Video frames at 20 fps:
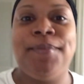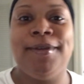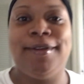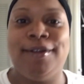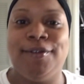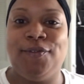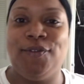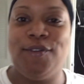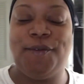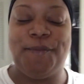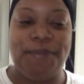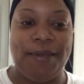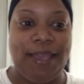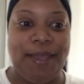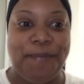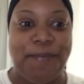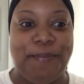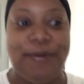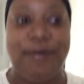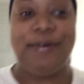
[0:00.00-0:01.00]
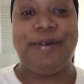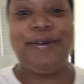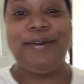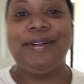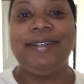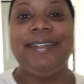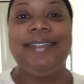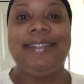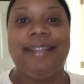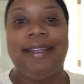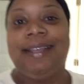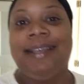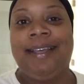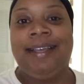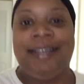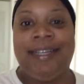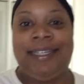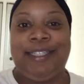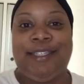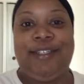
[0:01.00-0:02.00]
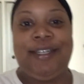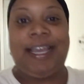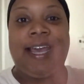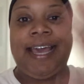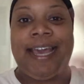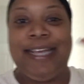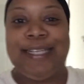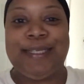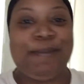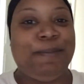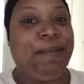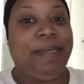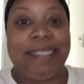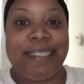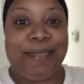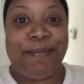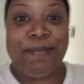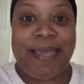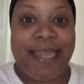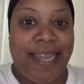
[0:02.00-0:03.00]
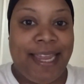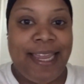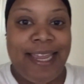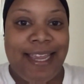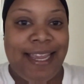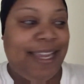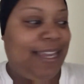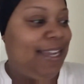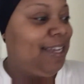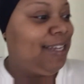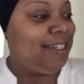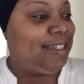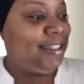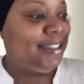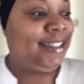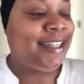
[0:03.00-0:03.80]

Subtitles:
beautiful people. Did you guys miss me?